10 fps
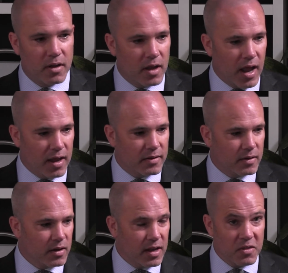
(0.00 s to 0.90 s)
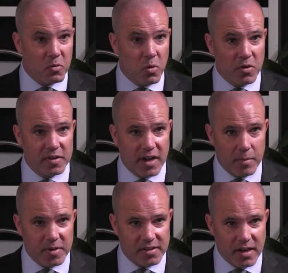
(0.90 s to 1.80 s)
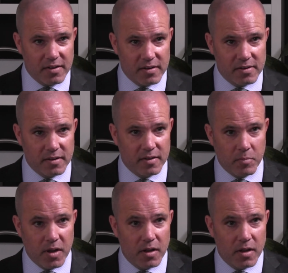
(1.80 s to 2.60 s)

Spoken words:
and in their workers' compensation system.